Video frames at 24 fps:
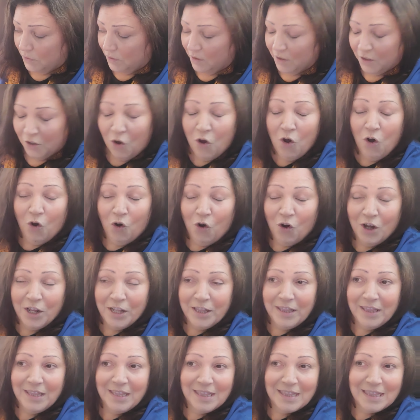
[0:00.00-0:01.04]

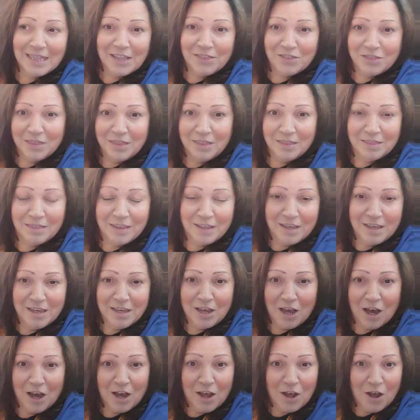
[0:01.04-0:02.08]
the
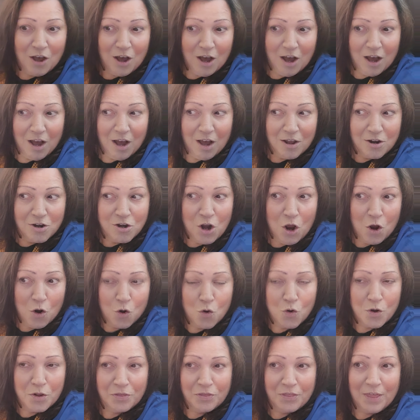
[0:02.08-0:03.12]

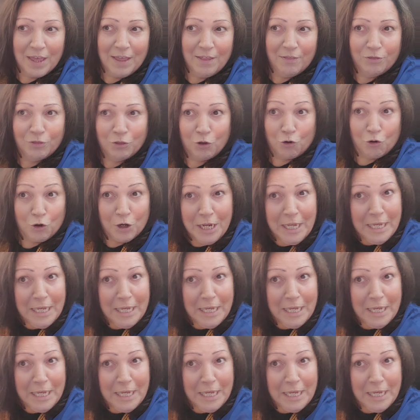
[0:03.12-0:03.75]
note that there